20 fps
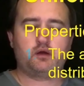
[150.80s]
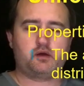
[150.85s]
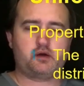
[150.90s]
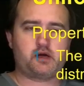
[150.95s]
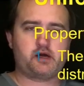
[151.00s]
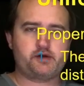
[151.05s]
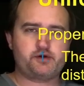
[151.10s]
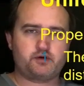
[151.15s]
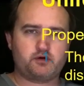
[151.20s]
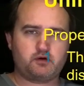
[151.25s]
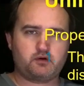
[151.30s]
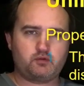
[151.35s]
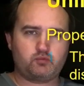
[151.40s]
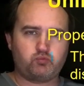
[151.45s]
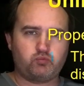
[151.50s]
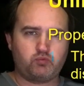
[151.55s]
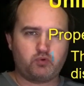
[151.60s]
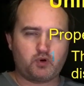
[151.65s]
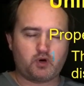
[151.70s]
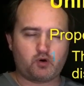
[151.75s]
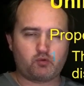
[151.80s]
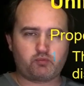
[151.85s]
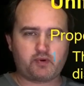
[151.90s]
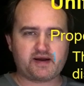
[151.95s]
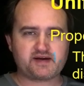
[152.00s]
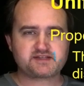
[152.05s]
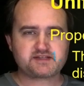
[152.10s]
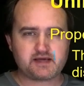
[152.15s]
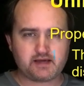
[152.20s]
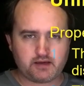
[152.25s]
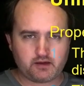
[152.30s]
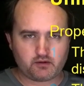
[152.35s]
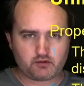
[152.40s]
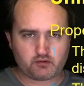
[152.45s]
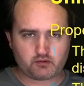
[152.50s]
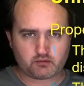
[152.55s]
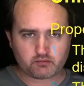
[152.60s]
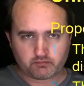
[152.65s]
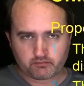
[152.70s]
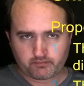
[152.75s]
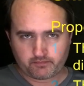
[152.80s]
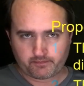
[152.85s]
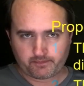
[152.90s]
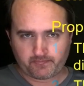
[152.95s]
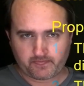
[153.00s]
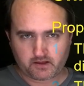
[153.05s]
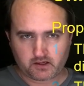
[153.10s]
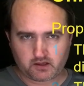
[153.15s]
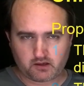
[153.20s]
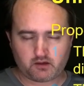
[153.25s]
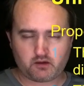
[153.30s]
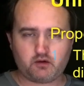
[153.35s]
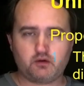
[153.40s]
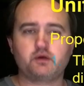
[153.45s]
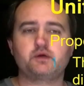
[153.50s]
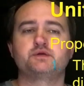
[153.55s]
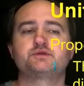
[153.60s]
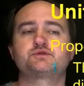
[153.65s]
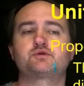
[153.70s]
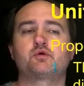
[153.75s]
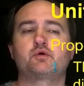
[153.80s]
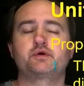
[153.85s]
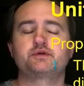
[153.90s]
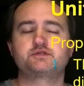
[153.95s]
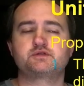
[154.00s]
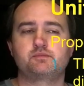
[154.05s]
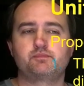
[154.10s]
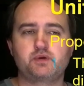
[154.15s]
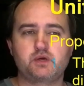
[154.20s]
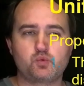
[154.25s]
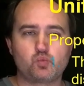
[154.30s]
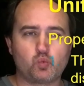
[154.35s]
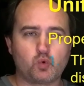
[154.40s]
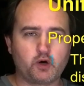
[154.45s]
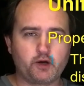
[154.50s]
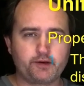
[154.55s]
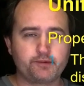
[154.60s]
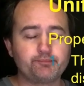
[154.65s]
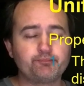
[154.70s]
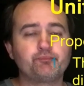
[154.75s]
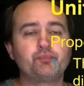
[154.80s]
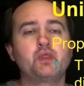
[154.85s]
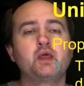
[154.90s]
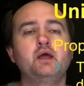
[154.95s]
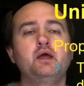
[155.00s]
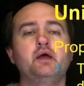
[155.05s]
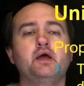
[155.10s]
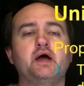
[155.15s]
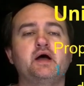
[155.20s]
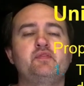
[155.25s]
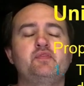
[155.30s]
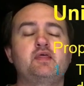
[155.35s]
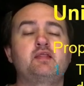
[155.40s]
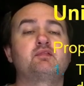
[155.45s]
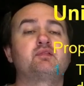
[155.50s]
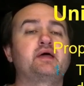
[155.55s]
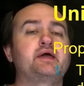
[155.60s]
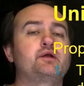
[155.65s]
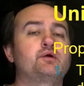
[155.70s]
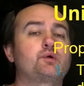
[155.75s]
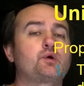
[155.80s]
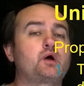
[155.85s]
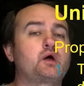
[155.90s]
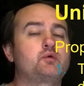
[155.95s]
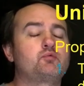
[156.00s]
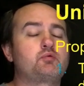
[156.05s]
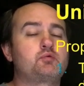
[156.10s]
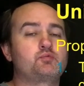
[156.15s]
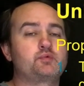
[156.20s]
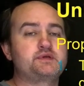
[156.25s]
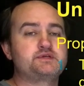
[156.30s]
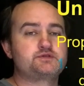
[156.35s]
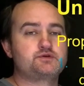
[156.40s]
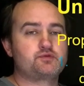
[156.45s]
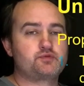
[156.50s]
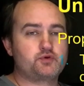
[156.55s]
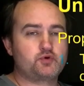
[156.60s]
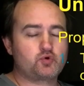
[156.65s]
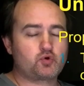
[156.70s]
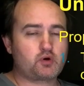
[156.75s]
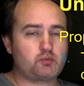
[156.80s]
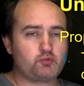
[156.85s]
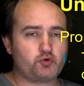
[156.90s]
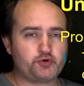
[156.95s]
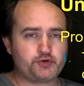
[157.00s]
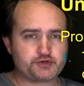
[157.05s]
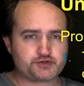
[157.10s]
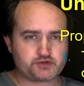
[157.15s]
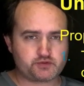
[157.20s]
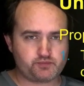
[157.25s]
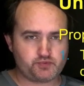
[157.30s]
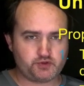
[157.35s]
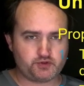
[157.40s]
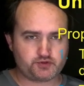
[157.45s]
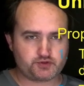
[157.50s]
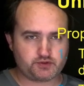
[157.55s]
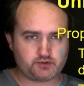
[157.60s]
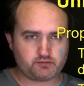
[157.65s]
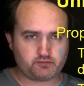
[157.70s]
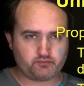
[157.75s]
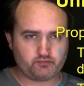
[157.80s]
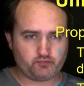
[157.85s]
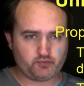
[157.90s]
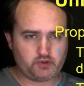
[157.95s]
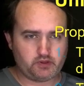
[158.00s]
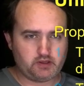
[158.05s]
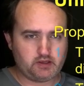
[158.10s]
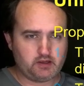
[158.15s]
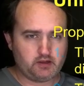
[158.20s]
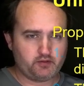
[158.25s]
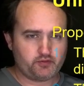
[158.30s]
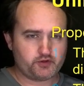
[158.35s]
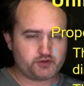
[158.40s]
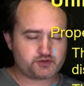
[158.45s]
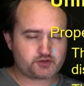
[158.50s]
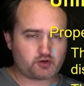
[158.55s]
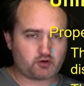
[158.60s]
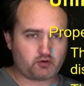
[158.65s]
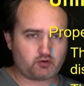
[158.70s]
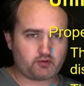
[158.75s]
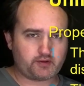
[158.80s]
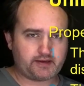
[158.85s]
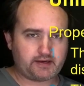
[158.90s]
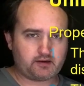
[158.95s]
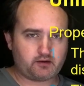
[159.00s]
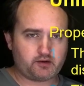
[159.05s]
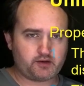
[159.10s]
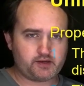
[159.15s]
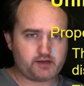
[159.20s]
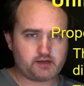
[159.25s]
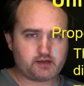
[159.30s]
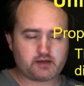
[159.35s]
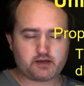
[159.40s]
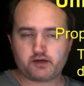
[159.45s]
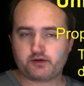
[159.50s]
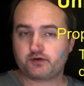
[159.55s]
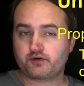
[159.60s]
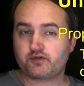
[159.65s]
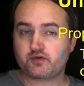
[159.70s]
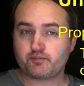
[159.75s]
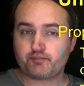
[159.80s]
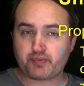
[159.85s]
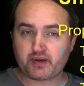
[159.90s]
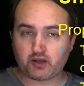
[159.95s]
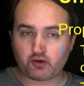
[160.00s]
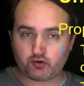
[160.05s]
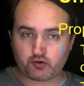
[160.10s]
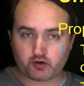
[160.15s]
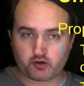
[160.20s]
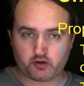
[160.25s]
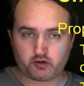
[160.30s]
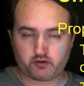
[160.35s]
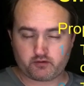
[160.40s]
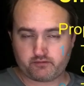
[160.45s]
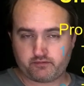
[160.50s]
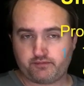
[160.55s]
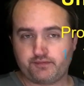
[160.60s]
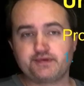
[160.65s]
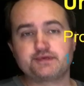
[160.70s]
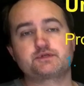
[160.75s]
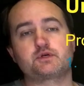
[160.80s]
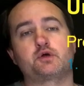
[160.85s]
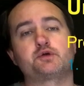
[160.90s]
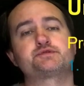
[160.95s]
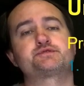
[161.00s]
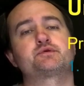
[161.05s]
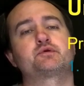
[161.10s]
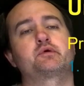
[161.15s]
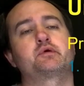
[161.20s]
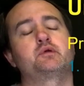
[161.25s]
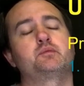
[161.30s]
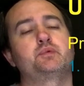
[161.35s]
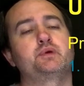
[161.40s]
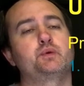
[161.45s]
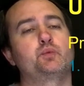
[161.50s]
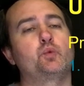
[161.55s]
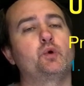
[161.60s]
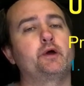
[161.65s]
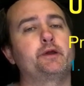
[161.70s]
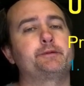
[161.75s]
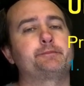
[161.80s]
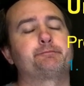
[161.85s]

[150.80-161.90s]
under a rectangle here is going to be 1. And then later on when we do the normal distribution, the total area under the bell curve is also going to be 1.